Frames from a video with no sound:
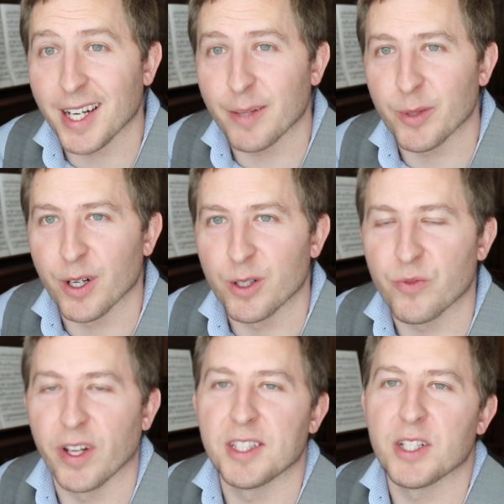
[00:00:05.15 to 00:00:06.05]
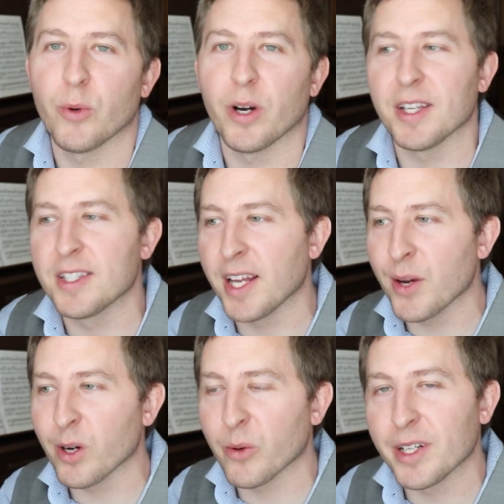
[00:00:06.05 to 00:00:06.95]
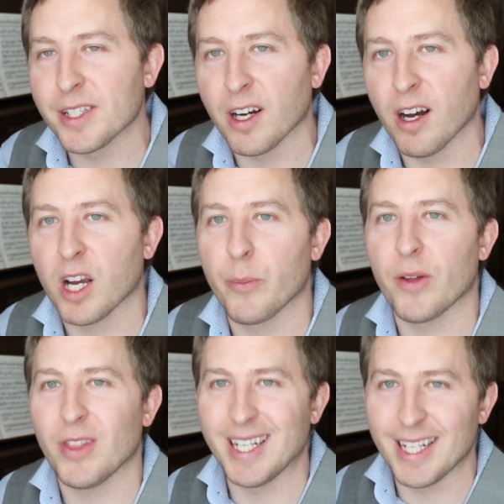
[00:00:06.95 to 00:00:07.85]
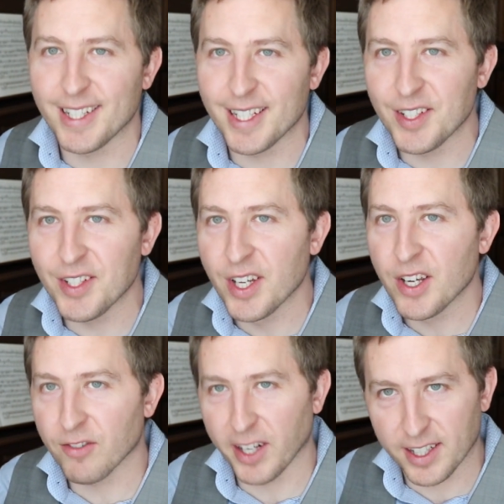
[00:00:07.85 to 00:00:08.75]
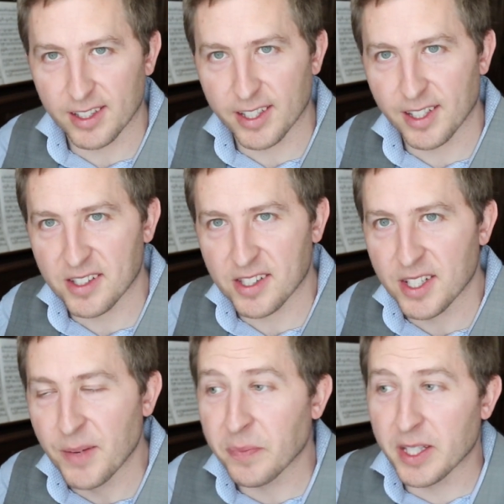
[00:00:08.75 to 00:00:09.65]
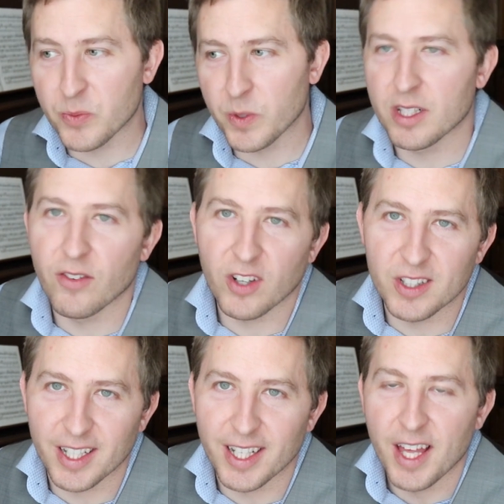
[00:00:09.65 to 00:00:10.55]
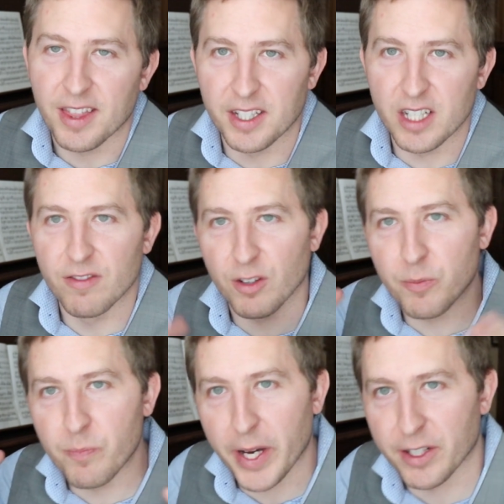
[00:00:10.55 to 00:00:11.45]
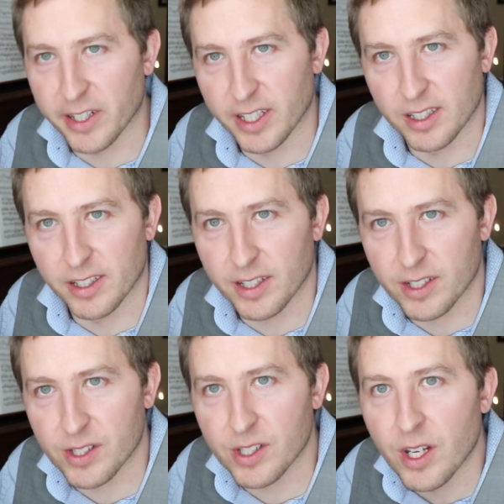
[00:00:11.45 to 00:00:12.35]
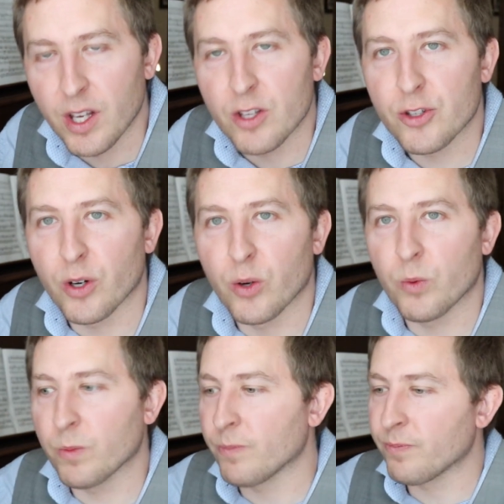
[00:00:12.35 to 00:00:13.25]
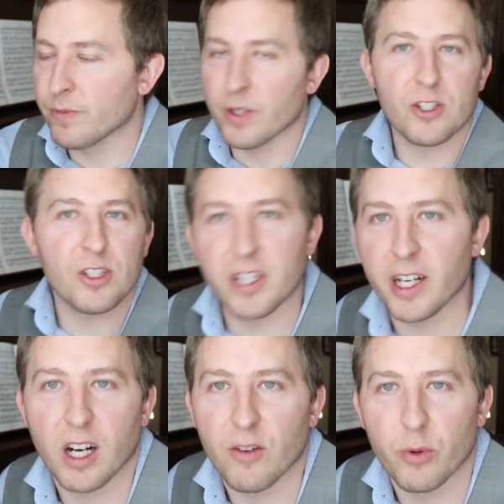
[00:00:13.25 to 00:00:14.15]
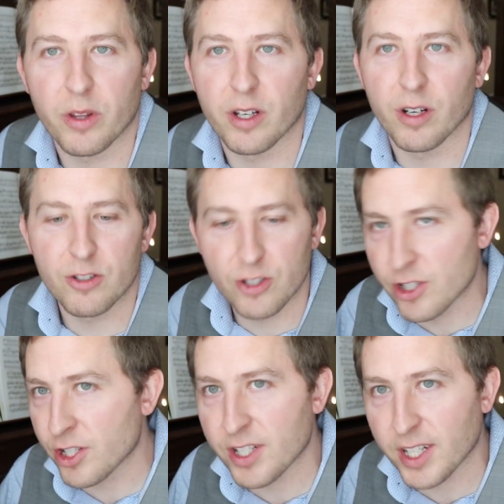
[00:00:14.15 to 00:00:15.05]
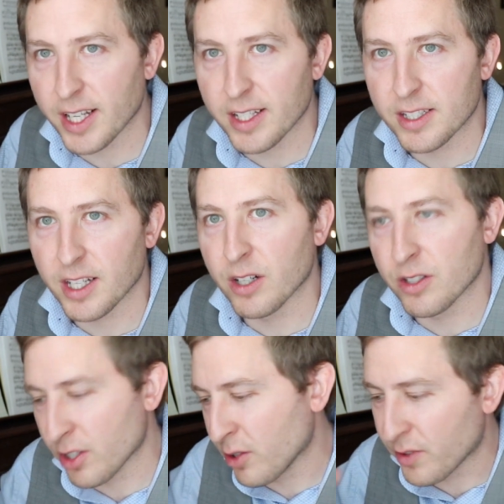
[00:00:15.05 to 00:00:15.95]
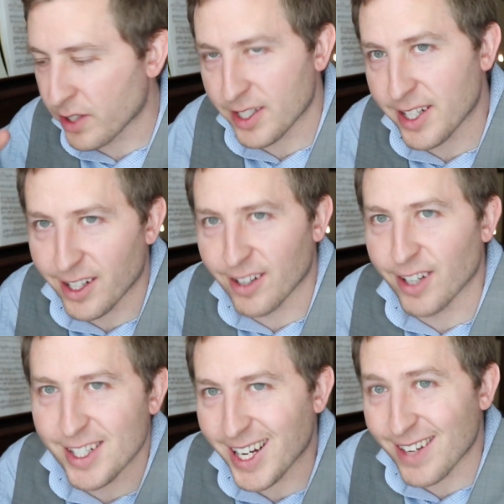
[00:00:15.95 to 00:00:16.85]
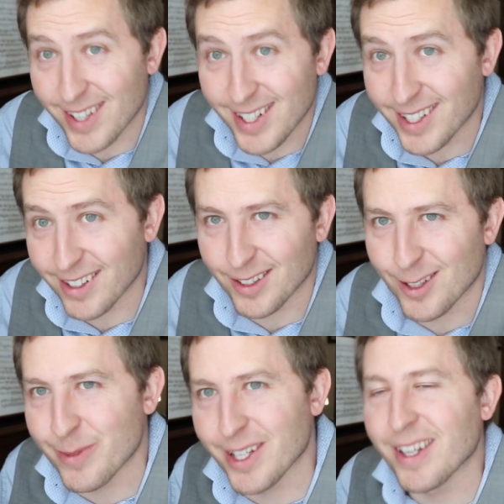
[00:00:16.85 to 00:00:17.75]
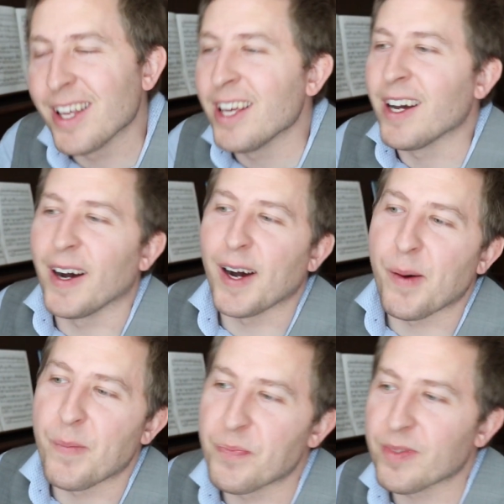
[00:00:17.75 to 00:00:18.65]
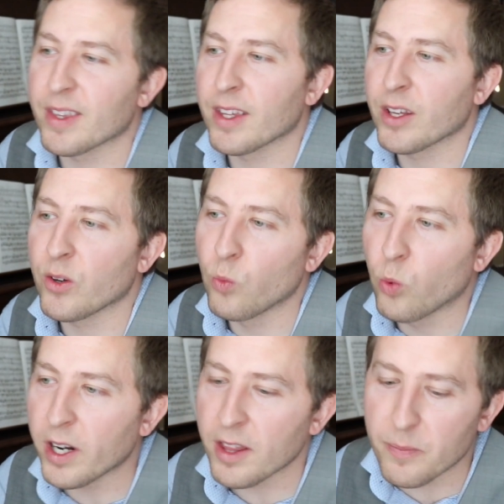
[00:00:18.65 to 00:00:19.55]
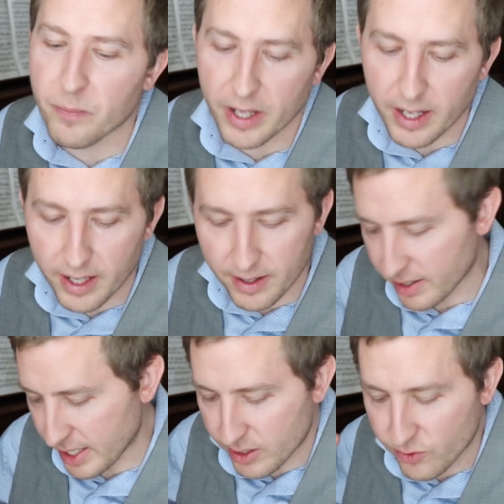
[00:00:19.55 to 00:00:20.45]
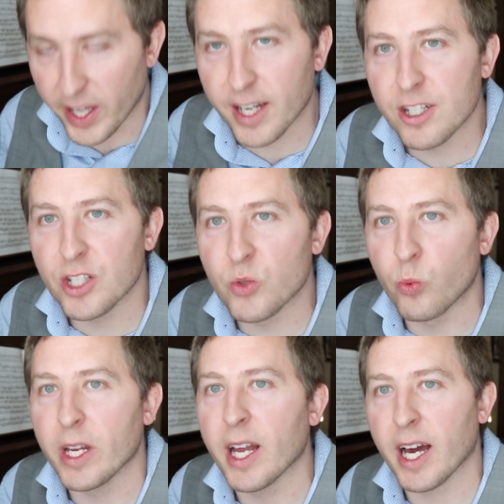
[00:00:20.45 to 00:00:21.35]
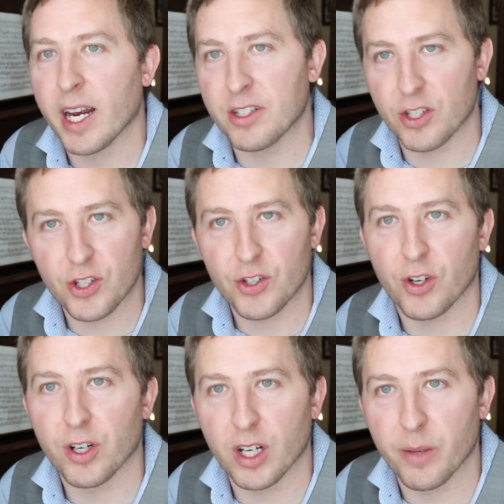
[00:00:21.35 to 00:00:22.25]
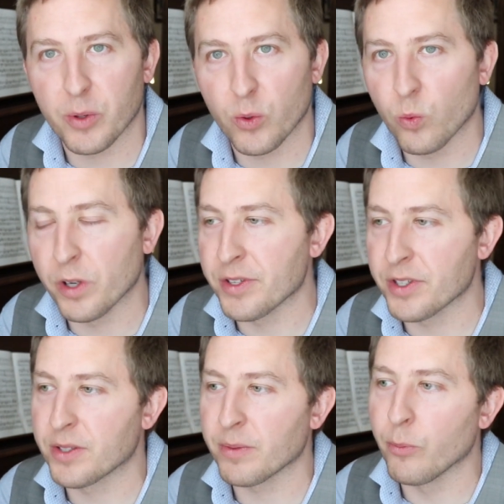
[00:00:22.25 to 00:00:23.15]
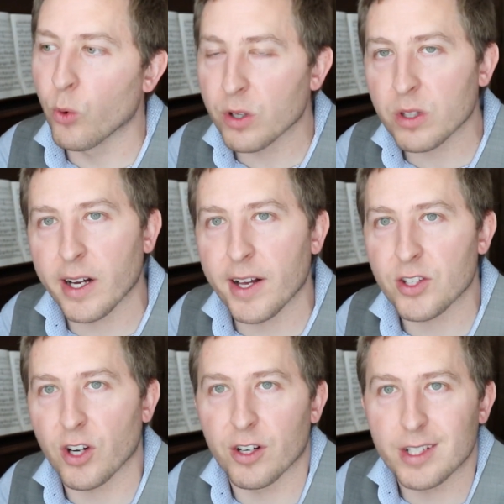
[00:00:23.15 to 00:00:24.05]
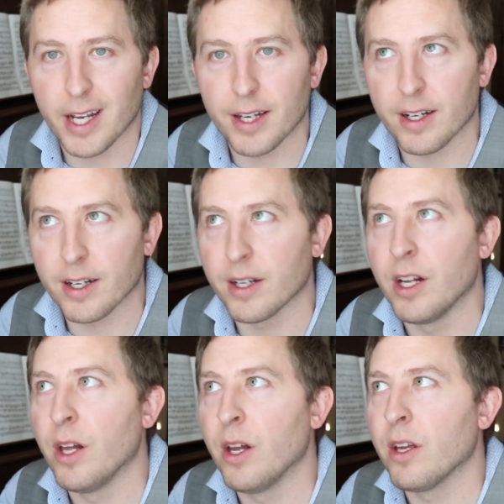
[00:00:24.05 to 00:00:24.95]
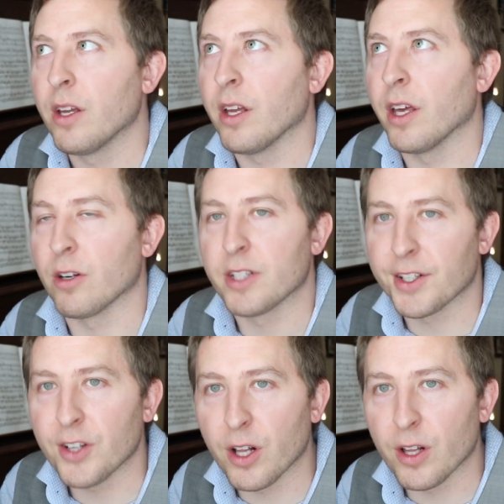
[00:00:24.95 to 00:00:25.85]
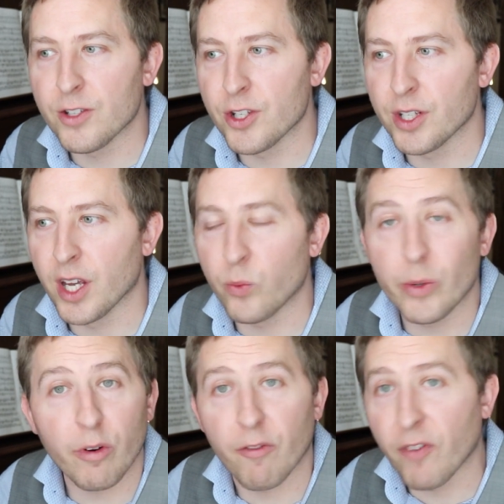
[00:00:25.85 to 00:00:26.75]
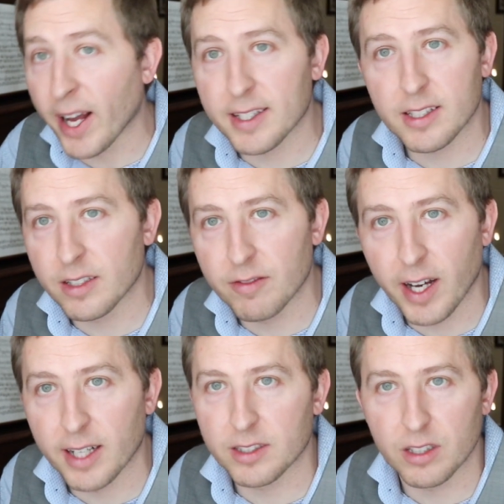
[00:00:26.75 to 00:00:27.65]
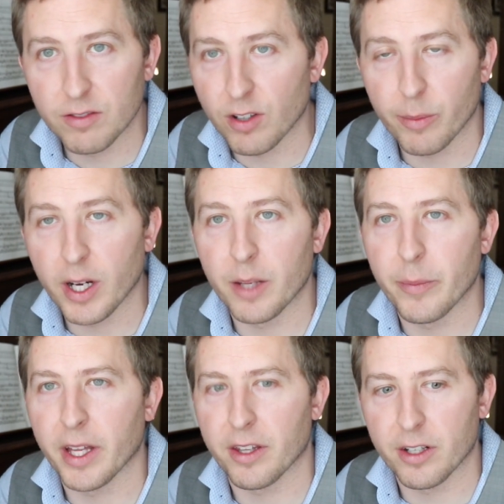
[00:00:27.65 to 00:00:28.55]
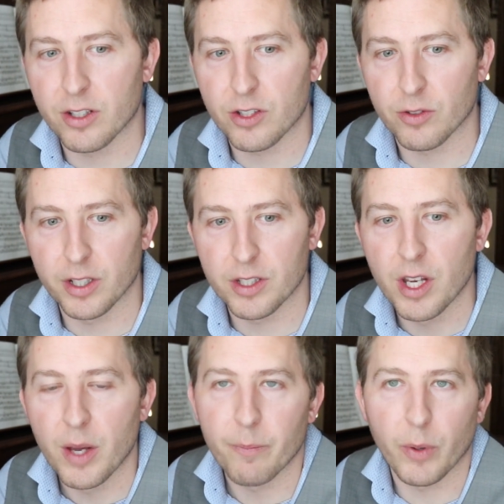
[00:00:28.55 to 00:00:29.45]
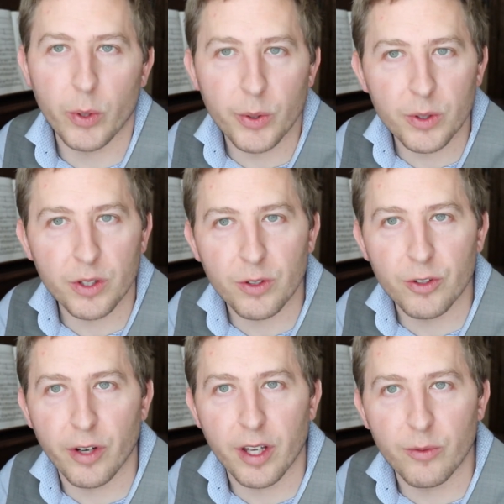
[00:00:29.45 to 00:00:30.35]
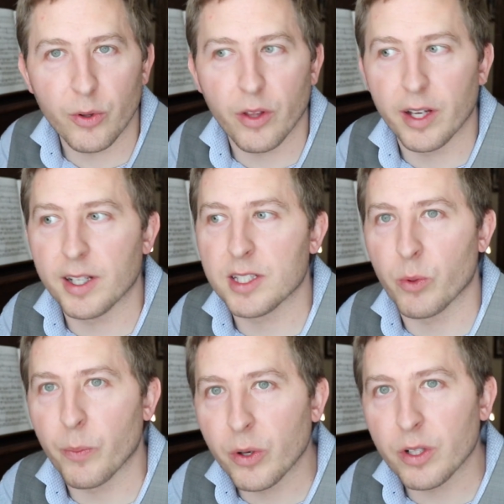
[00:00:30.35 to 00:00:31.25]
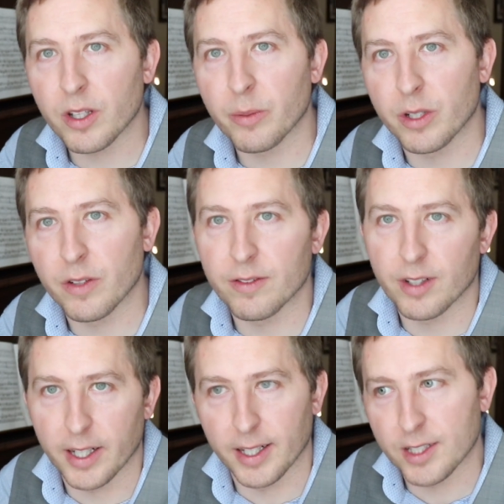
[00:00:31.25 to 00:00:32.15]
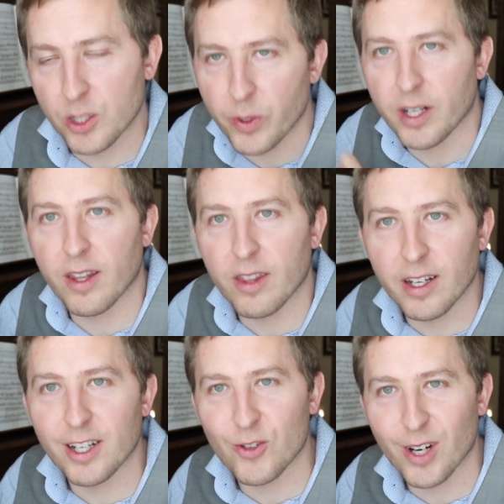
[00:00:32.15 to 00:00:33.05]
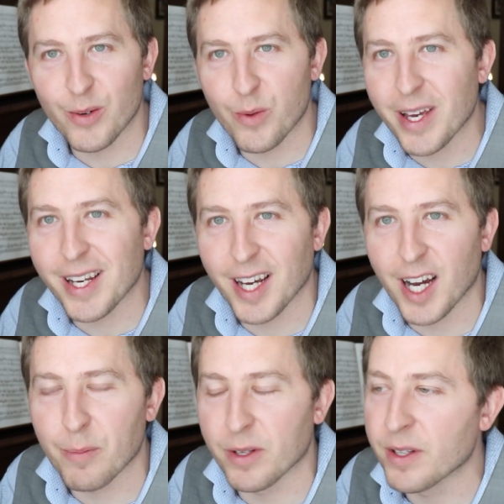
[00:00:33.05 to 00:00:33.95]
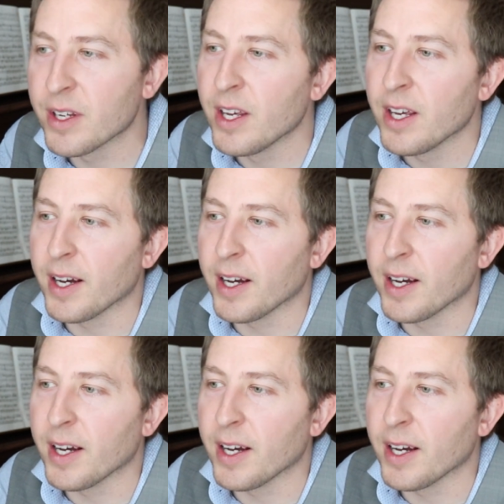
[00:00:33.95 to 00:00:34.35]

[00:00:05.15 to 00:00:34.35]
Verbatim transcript: I am your host, Fancy Quant, and today we're going to talk about the need for analytics and specifically the need for better analytics. So let's just kick off with here, just to kind of get do- dove in here, right? Dive in here a little bit. Um, one of the big advantages we had as a startup was more or less our data and our technology, and we were vastly, vastly far behind many other industries but we were a little creative with things and we put a little bit of a spin on things, right? We made it happen.